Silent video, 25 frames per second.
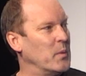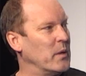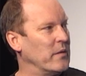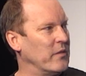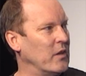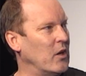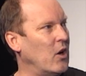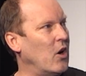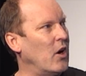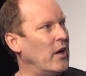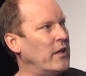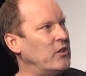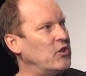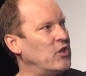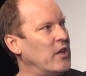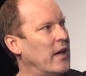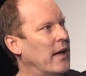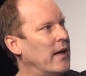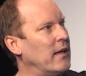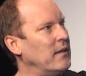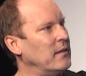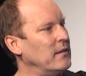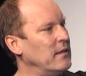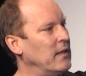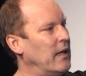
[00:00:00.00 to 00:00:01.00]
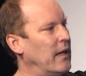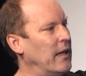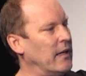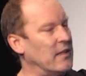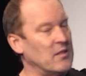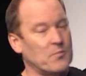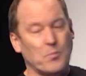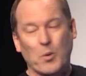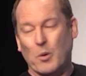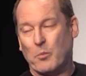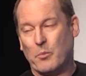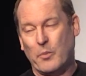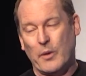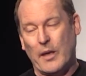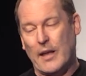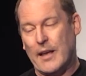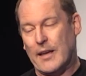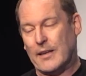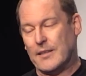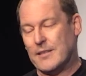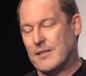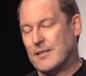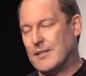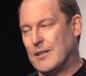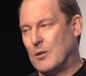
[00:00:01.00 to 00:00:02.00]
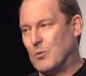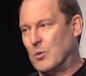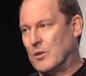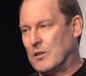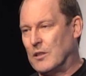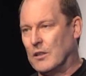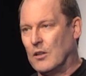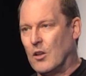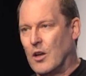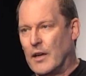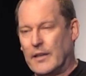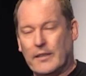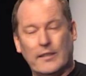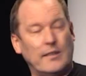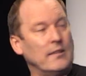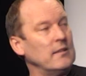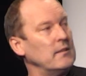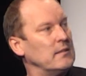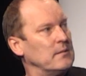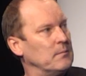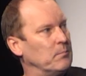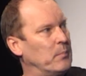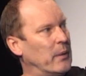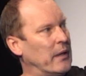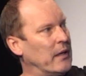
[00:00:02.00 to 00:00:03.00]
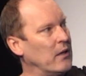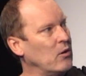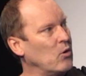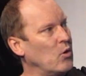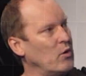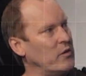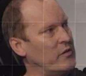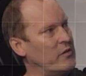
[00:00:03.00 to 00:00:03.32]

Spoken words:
of an eye chart, and it's probably a bit hard to see with the lighting, but across